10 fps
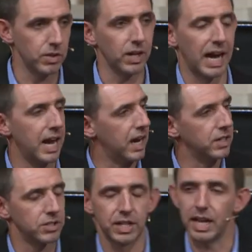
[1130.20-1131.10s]
So, look, I
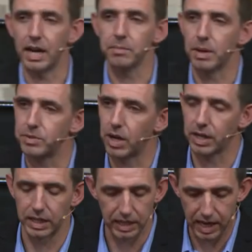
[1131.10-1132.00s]
understand I'm, I'm
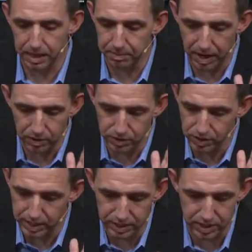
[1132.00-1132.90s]
talking a lot about
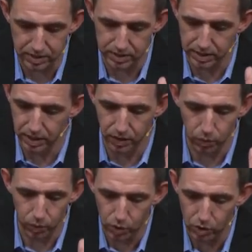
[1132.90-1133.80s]
traditions in a, in a
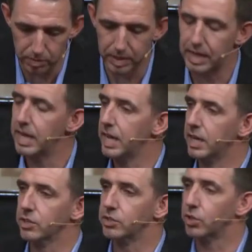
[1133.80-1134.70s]
room,
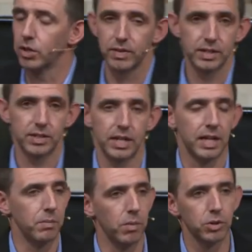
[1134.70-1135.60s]
in a service
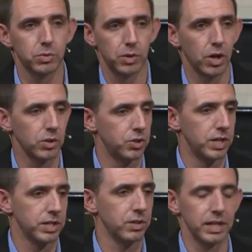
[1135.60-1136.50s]
that most would call
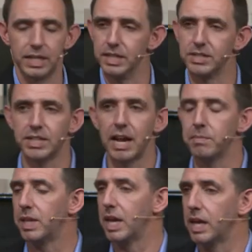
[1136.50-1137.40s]
traditional. I did the
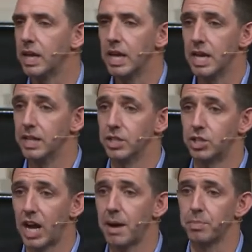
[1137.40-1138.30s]
same thing in the
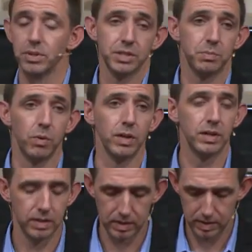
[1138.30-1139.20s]
chapel this morning.